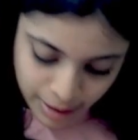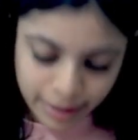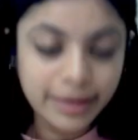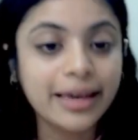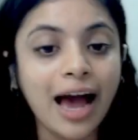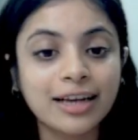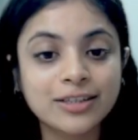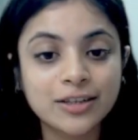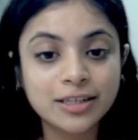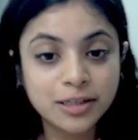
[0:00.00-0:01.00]
Yeah,
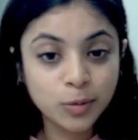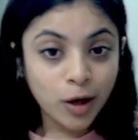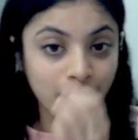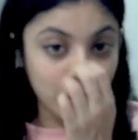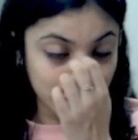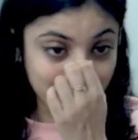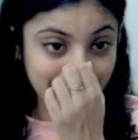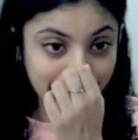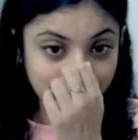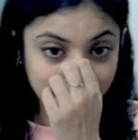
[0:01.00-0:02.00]
so this is what it'll look
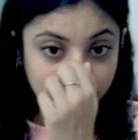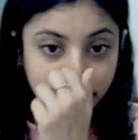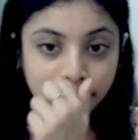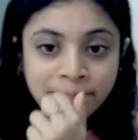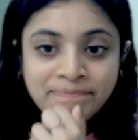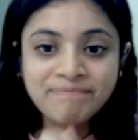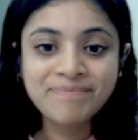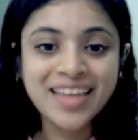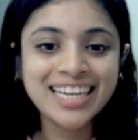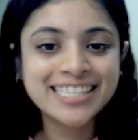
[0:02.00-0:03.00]
like.
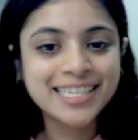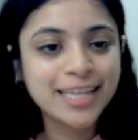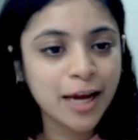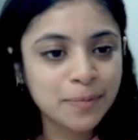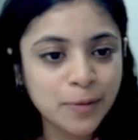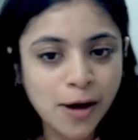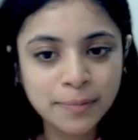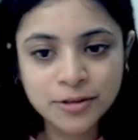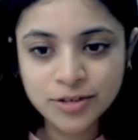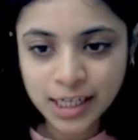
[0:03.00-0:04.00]
Next is
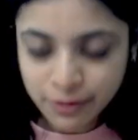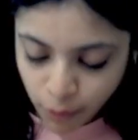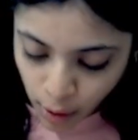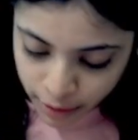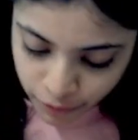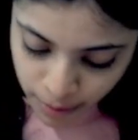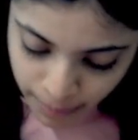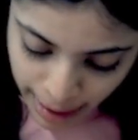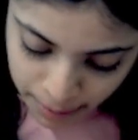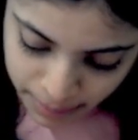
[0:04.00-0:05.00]
unemployment rate falling from
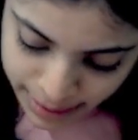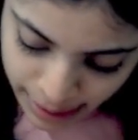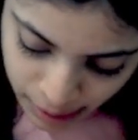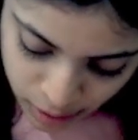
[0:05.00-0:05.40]
9% to